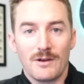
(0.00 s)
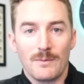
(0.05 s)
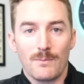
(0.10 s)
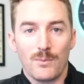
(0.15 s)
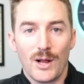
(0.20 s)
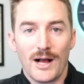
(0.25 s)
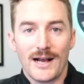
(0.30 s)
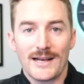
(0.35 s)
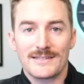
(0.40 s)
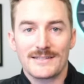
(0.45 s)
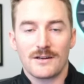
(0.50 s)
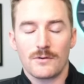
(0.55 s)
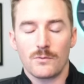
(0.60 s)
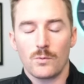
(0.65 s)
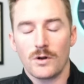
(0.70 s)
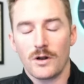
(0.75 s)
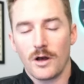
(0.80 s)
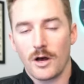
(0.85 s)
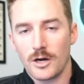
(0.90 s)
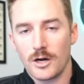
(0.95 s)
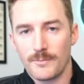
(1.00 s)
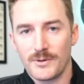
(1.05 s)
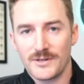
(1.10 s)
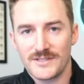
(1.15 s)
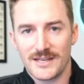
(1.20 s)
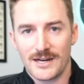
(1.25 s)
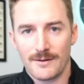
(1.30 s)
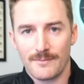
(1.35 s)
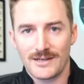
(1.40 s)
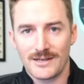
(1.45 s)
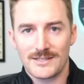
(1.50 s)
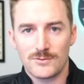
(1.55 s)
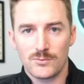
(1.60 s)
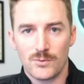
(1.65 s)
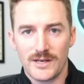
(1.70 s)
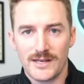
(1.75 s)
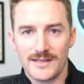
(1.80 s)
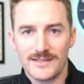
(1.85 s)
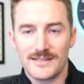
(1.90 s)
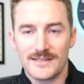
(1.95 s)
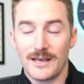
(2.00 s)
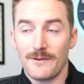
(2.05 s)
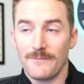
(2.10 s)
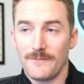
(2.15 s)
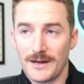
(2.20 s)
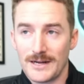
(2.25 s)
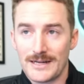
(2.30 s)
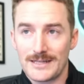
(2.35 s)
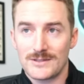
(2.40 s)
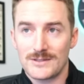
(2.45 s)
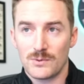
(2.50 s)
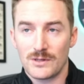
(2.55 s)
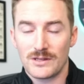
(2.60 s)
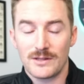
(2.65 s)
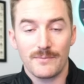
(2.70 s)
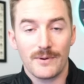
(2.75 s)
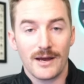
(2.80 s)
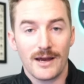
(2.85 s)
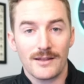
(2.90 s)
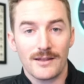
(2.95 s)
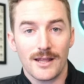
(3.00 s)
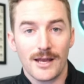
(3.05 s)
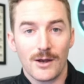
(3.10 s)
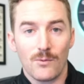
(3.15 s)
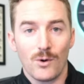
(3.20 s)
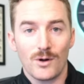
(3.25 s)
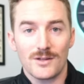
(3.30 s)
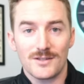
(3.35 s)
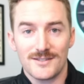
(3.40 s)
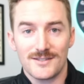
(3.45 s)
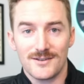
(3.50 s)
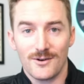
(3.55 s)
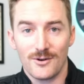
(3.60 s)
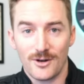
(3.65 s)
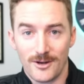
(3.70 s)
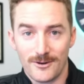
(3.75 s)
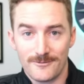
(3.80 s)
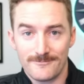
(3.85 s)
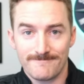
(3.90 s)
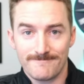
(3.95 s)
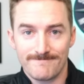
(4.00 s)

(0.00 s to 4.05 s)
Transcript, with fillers: a blast on 100% of my swings if I could swing the bat like Juan Soto.